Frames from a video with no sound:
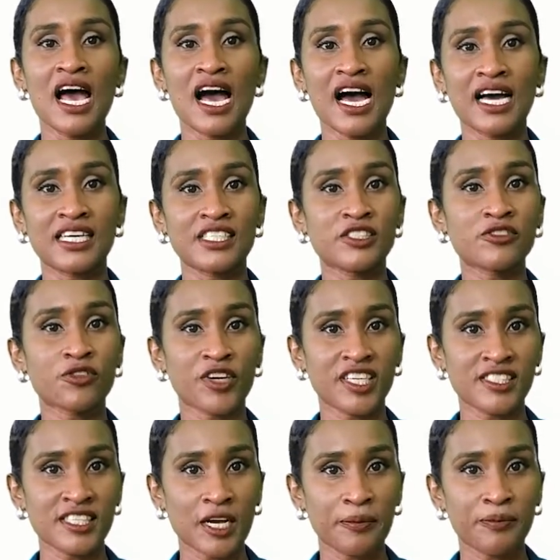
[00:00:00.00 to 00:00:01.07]
As for
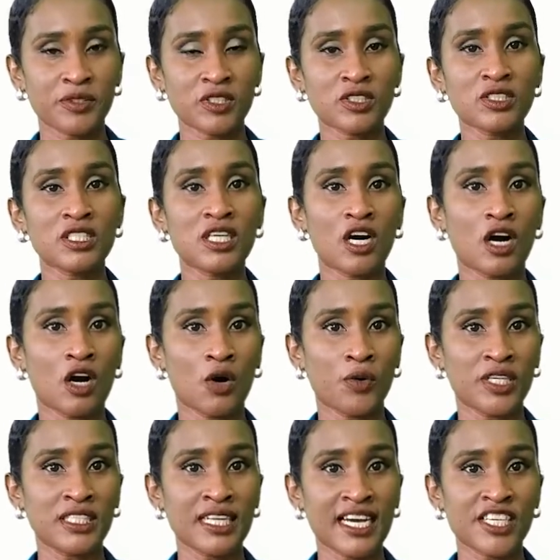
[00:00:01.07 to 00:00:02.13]
example,
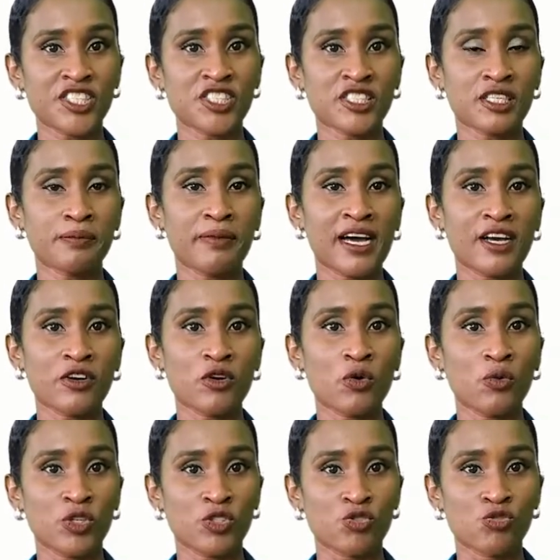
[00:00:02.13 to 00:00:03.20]
our national
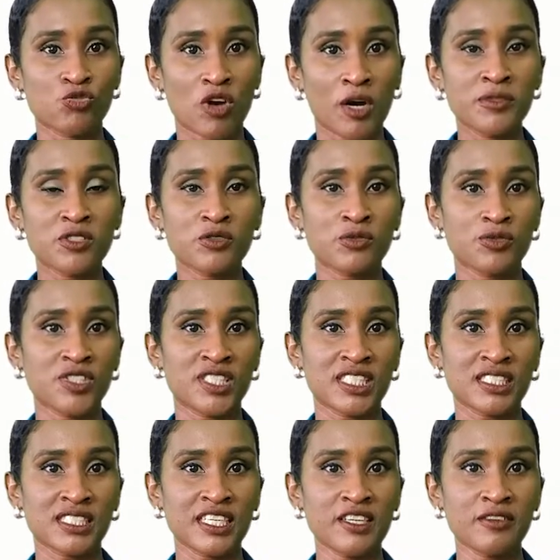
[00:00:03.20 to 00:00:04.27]
bank was robbed
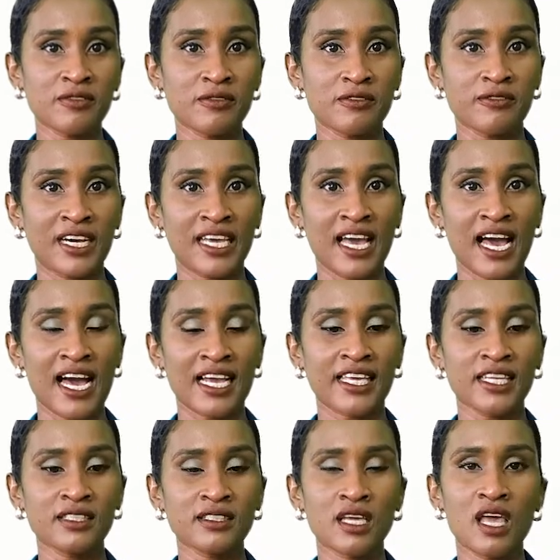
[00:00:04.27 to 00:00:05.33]
recently by a
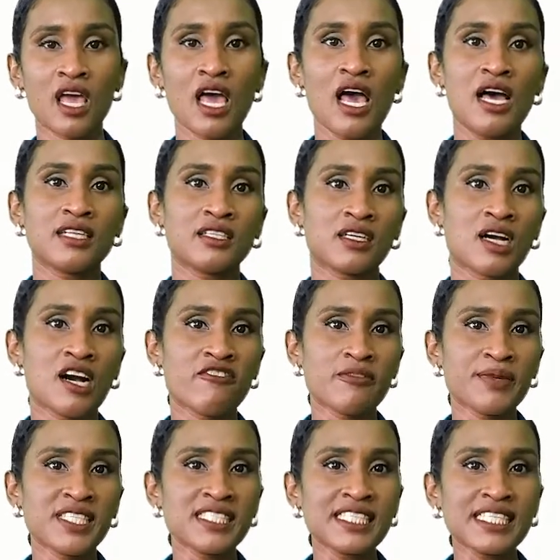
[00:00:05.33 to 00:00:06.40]
hacking. The
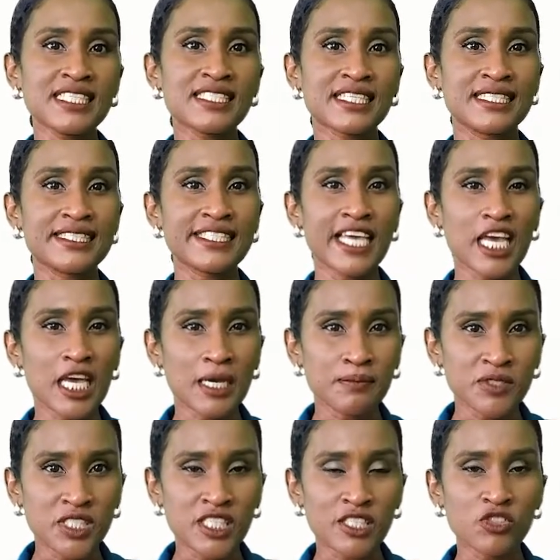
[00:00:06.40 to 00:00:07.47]
government is
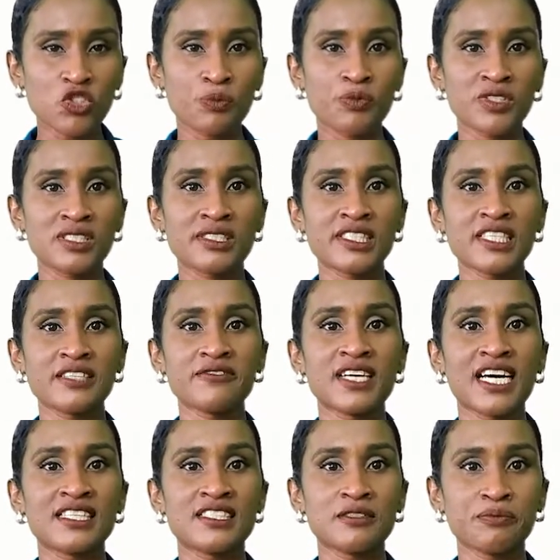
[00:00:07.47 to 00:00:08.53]
attempting to put
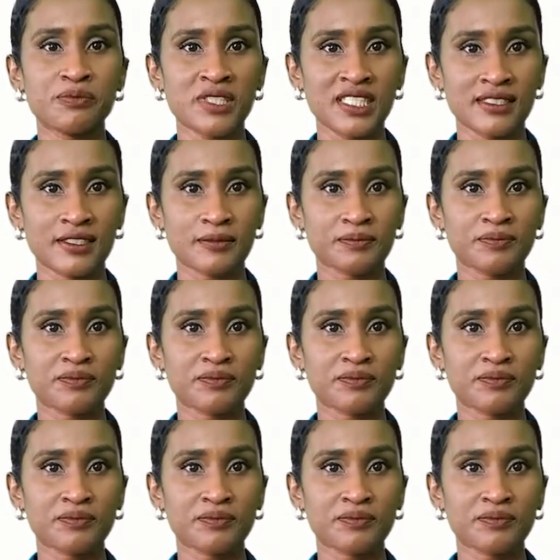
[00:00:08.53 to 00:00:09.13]
safeguards in place